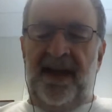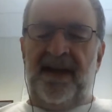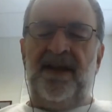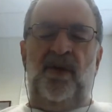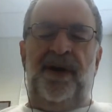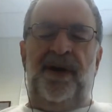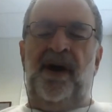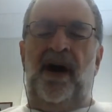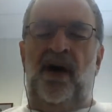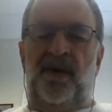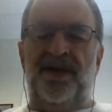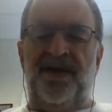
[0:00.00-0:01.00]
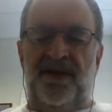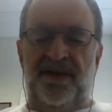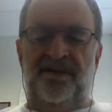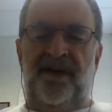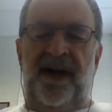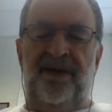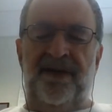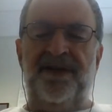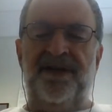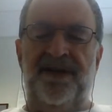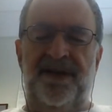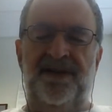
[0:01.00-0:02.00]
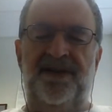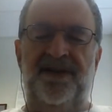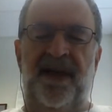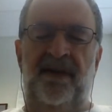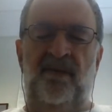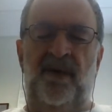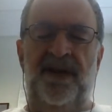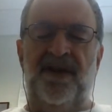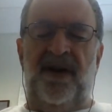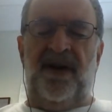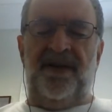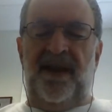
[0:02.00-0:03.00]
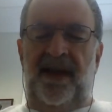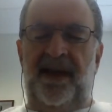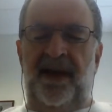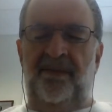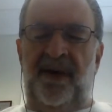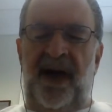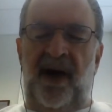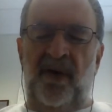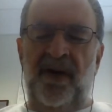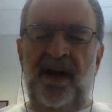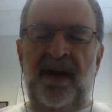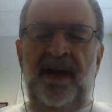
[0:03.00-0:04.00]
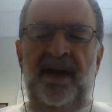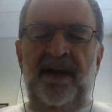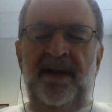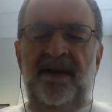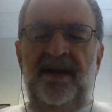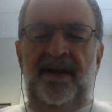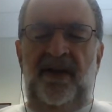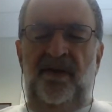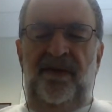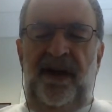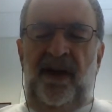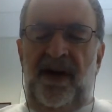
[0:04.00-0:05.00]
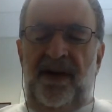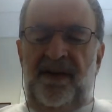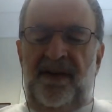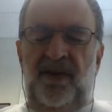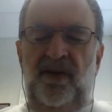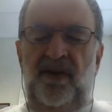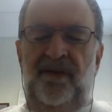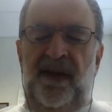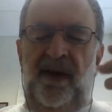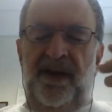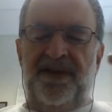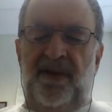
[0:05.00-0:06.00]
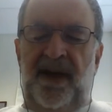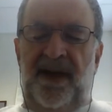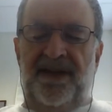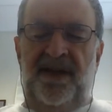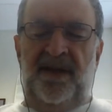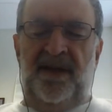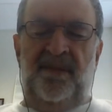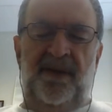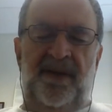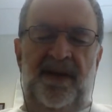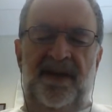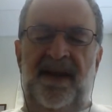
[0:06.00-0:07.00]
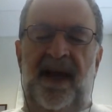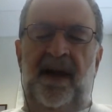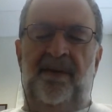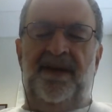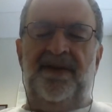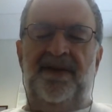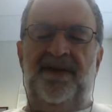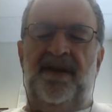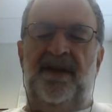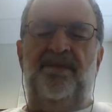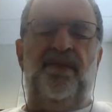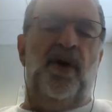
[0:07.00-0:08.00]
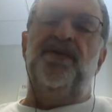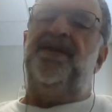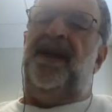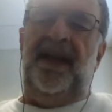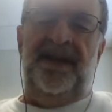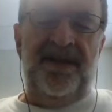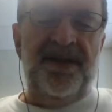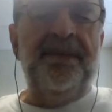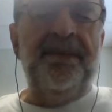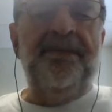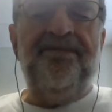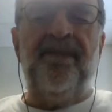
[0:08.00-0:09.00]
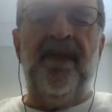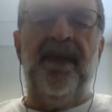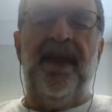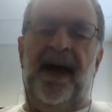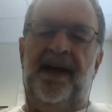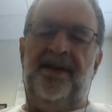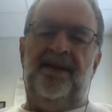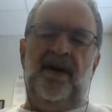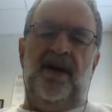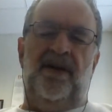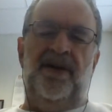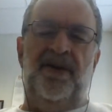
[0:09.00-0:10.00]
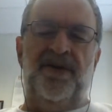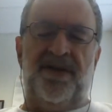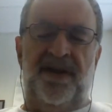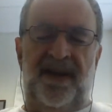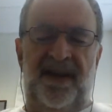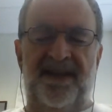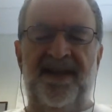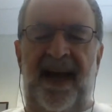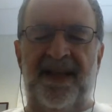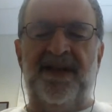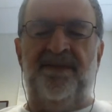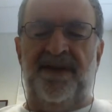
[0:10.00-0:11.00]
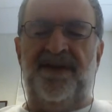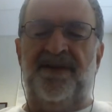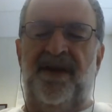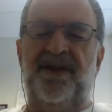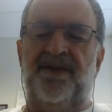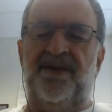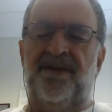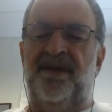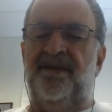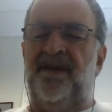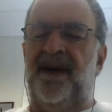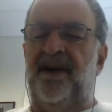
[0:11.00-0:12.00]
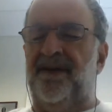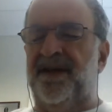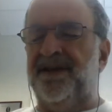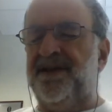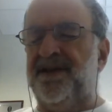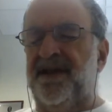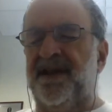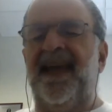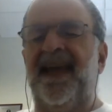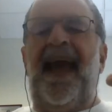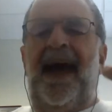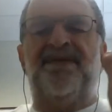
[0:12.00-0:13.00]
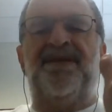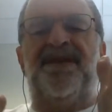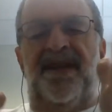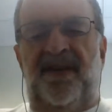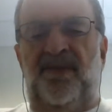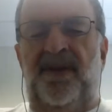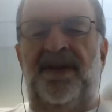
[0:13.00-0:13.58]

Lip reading: that going on with certain viruses, then we start thinking about UV also has the ability to damage the proteins that are usually the attachment structure of the virus, the capsid,